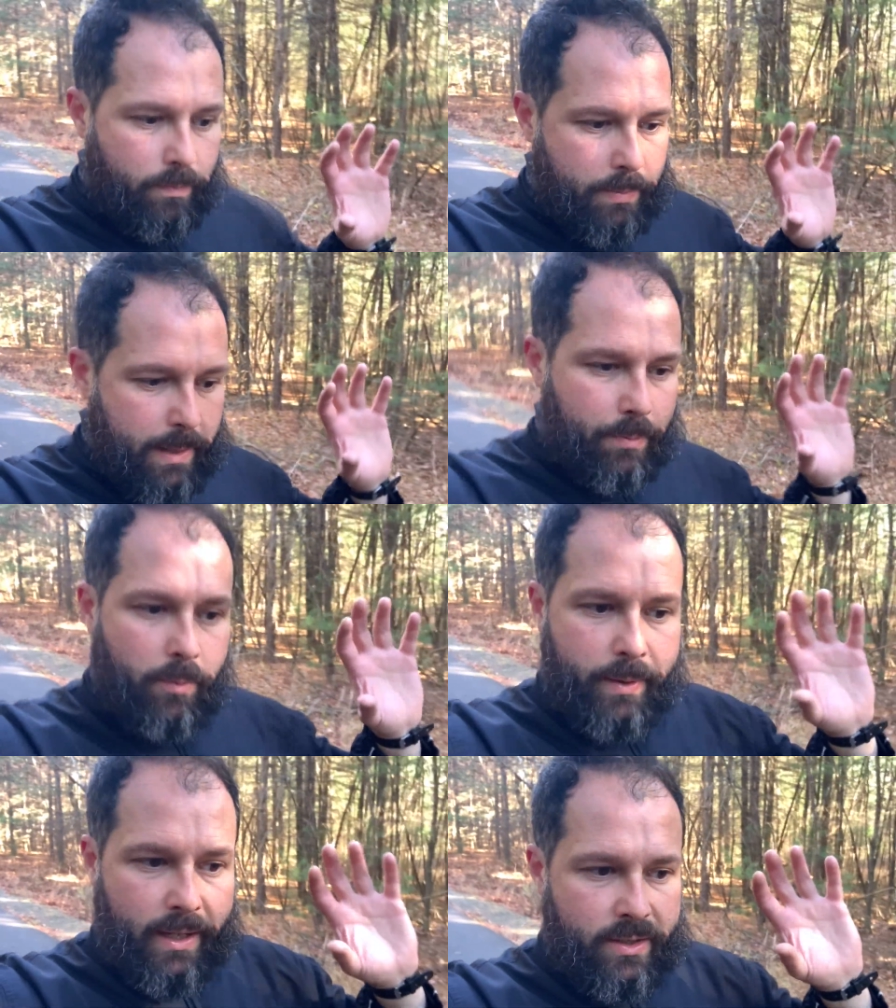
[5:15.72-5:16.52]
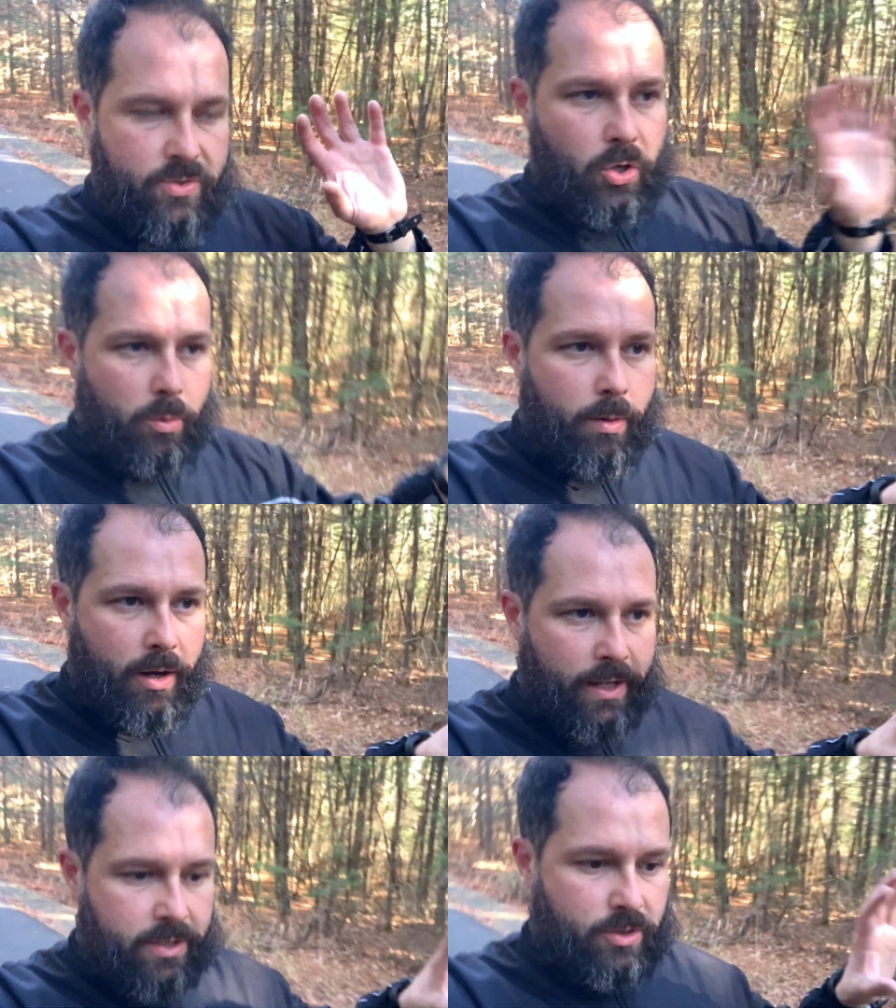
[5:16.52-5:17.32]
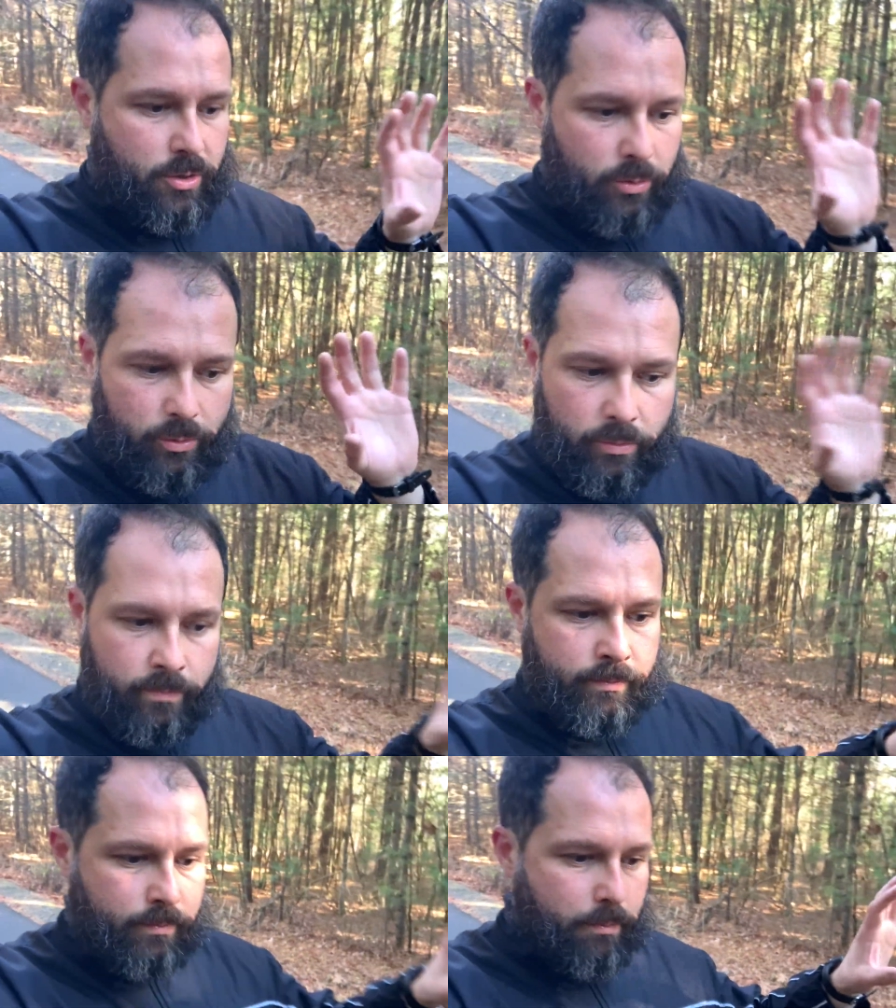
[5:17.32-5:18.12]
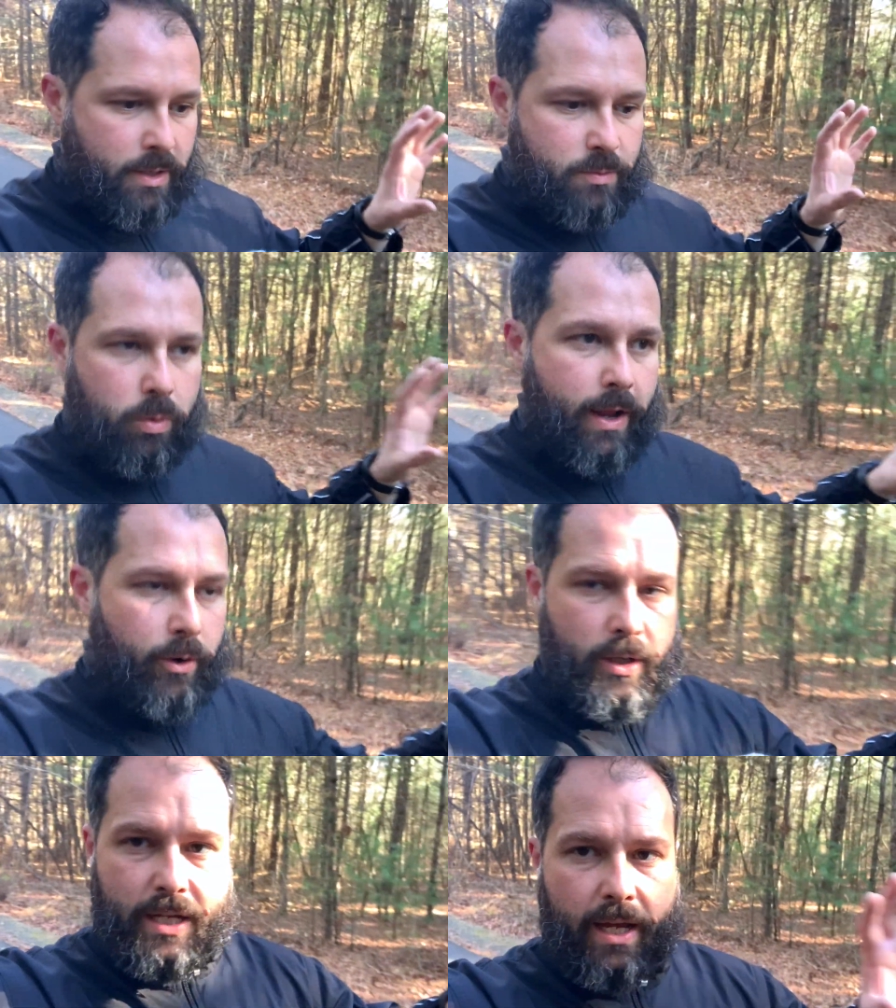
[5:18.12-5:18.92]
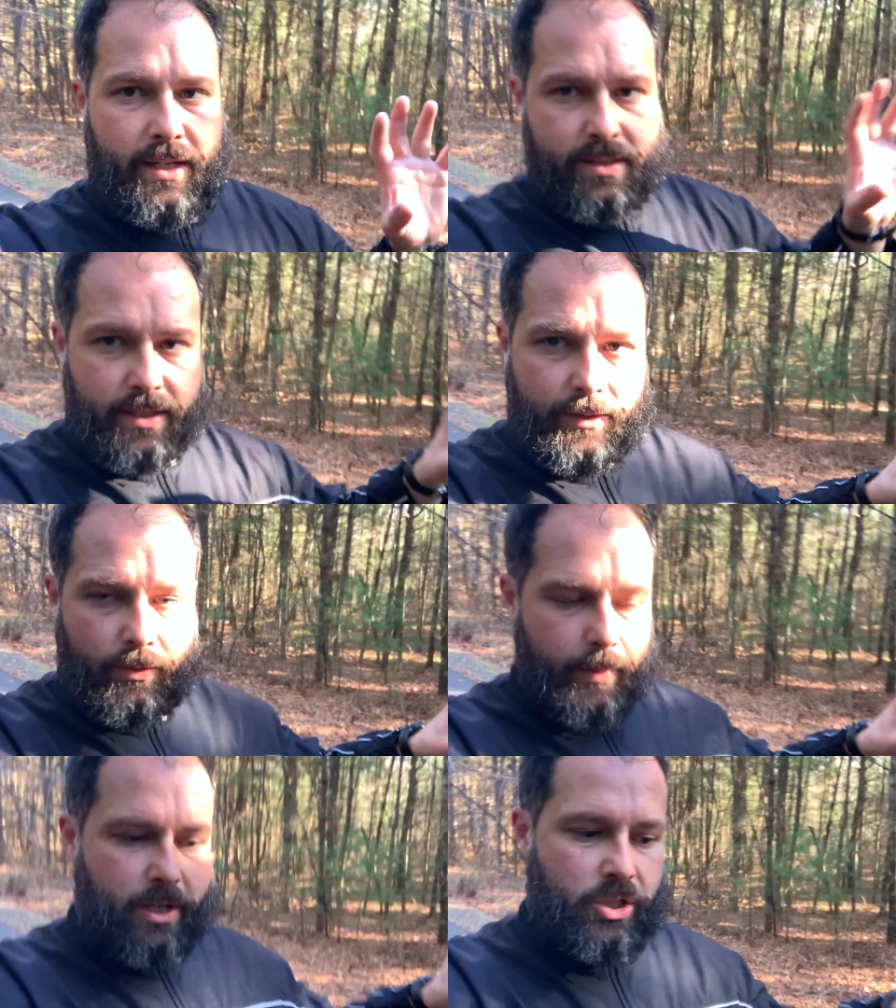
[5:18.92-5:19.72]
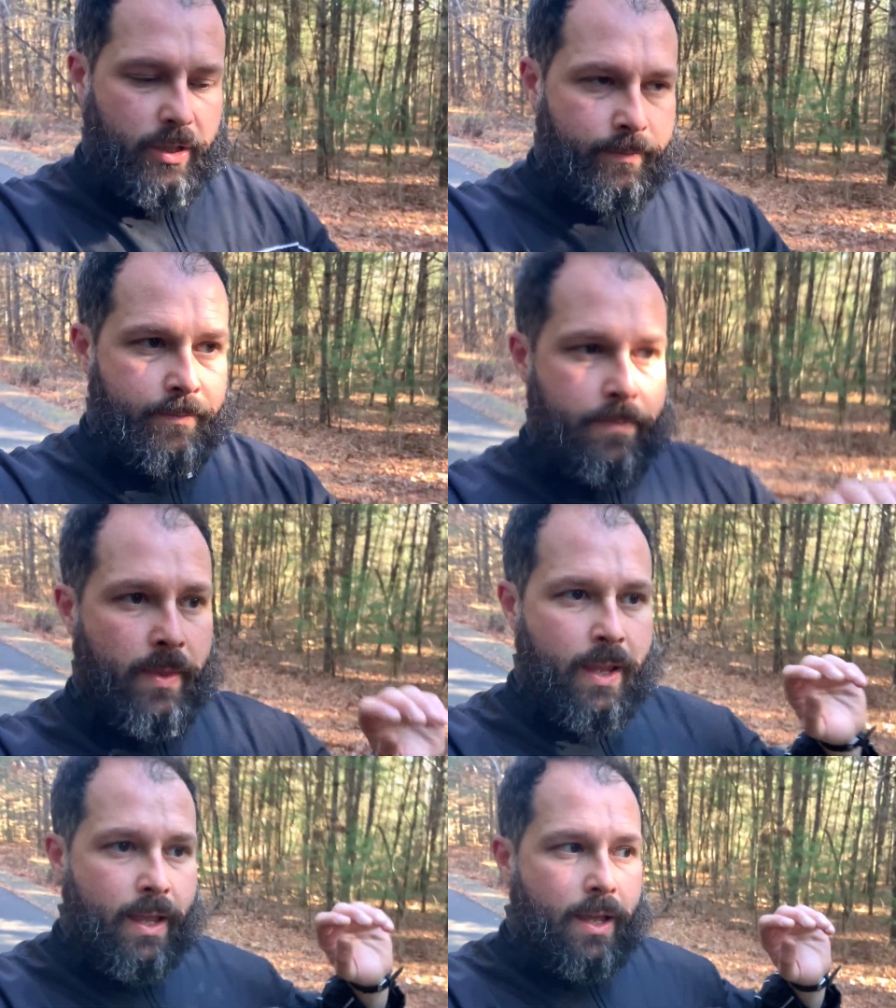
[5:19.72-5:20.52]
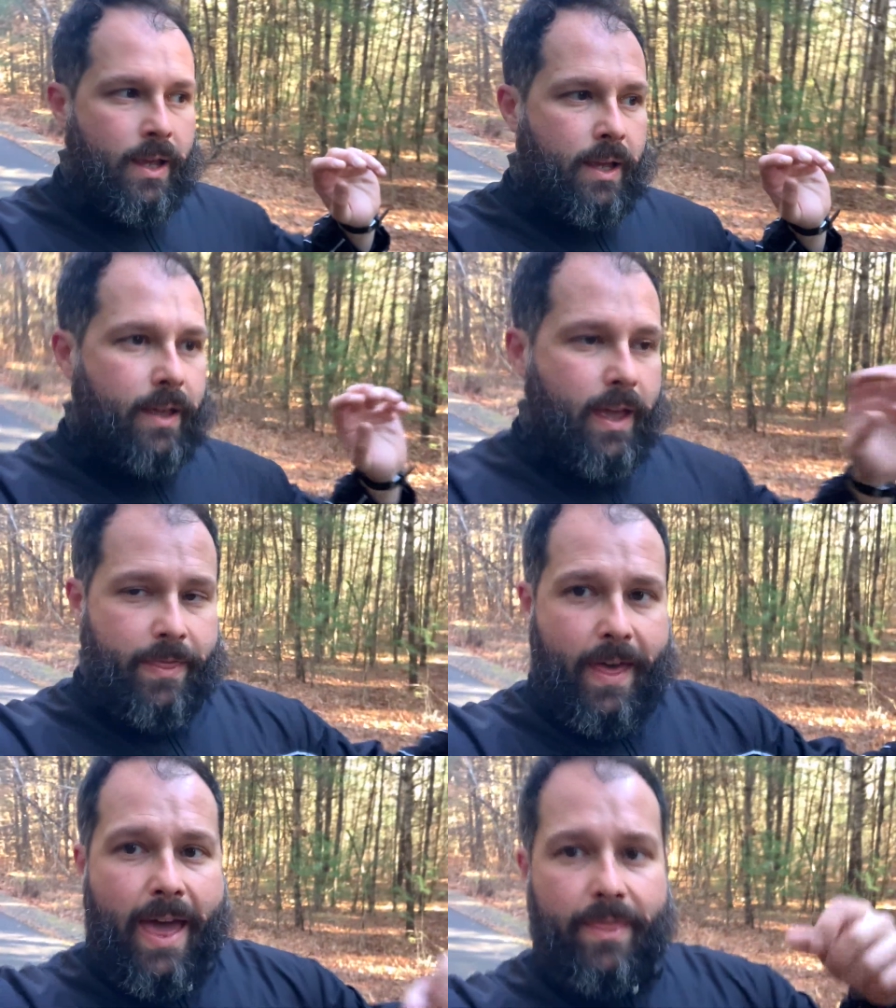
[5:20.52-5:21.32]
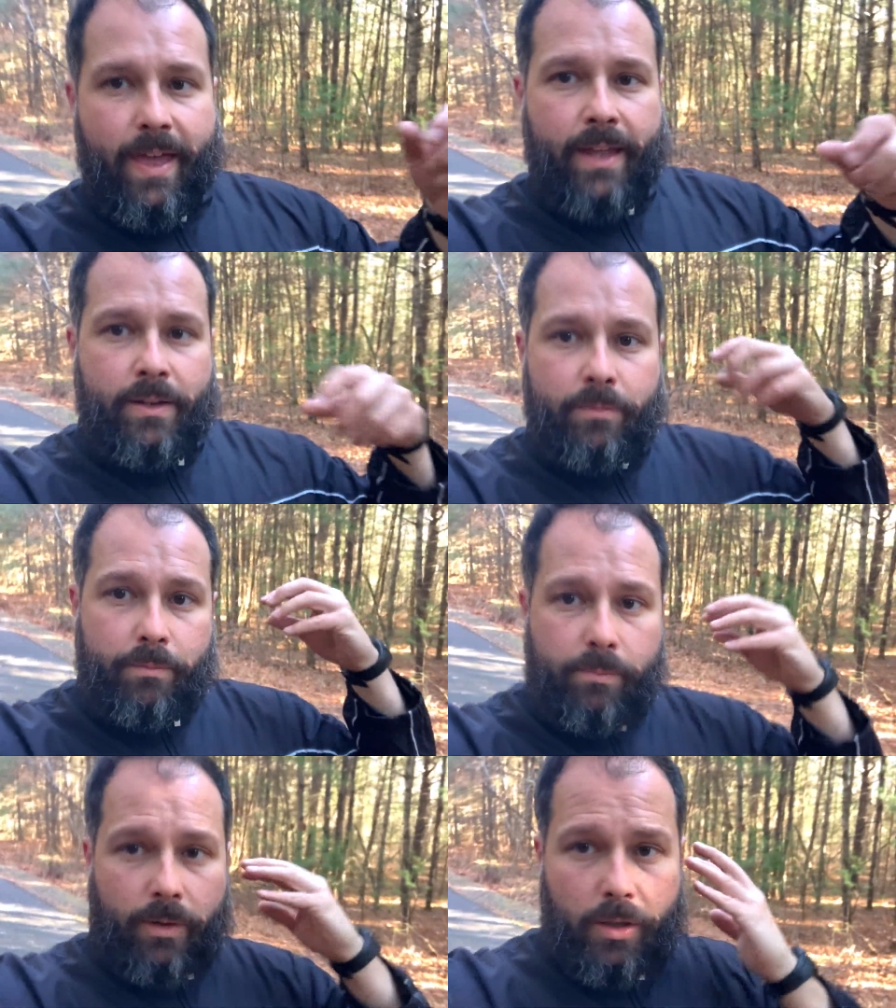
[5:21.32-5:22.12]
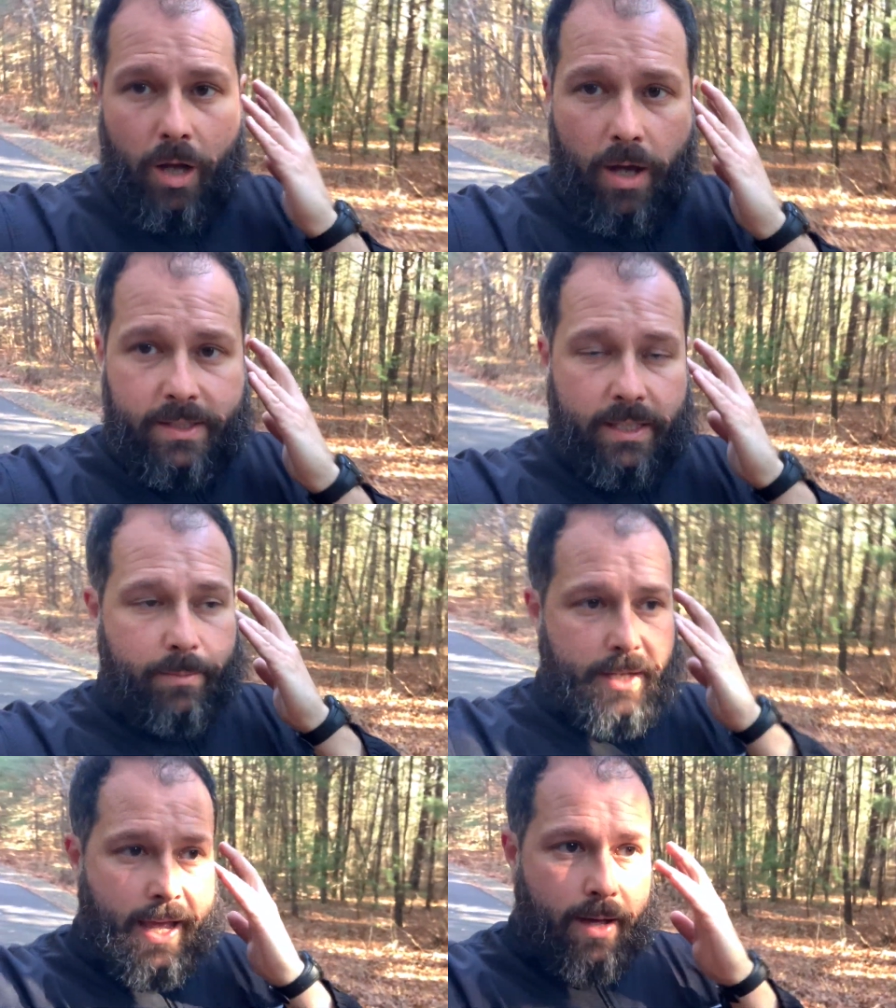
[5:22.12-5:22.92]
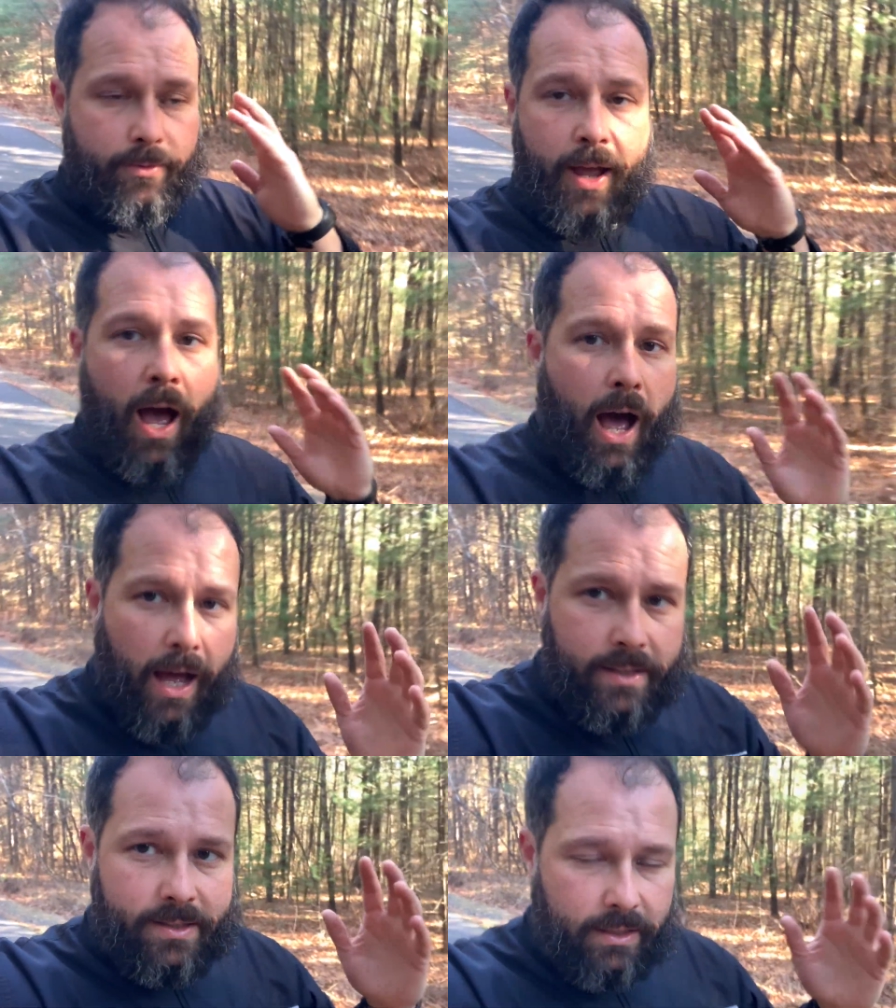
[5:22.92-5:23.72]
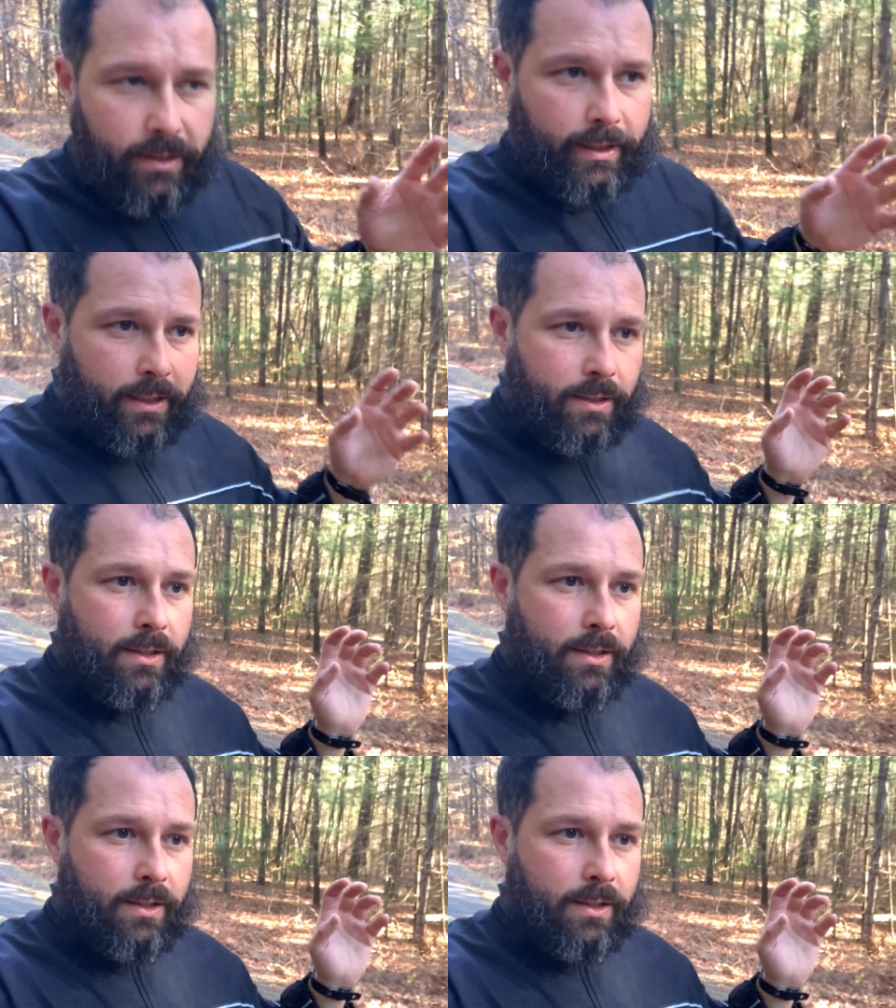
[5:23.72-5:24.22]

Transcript: people being so bought into must prioritize information and that then causing them to have constantly